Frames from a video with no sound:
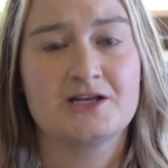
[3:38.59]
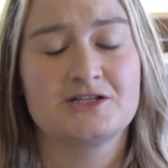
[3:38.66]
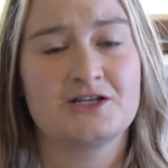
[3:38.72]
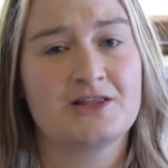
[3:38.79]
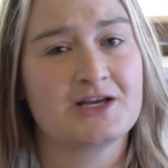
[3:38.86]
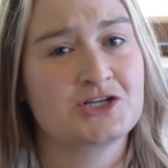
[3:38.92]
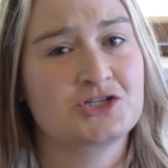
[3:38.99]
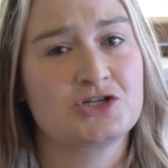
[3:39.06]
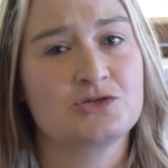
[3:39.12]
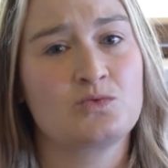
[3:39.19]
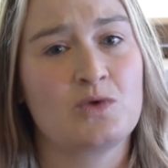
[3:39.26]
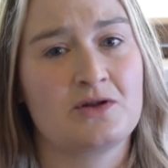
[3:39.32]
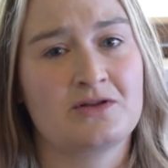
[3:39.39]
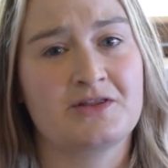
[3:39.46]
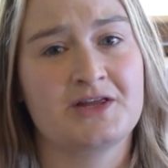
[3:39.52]
So that's just
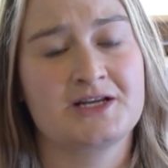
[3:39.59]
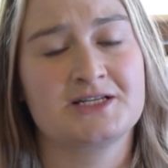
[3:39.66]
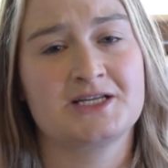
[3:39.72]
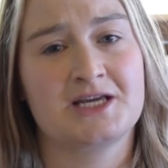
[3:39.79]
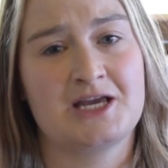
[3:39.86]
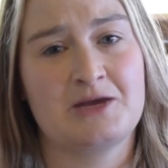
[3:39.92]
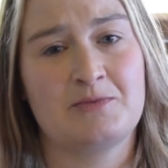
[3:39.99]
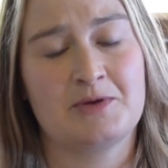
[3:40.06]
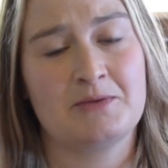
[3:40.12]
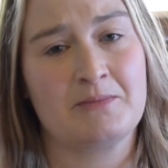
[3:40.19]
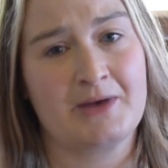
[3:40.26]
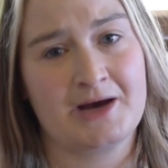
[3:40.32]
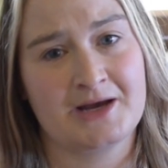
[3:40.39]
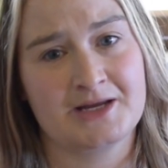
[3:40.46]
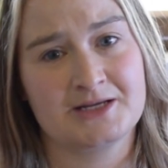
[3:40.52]
one thing to keep in
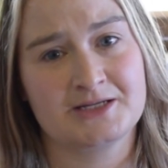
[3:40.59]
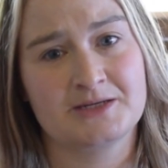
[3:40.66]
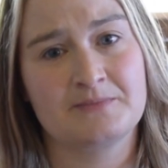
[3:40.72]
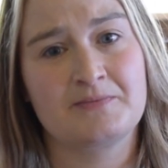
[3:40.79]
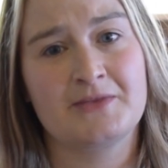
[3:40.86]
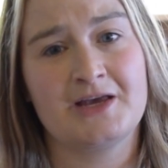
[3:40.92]
mind.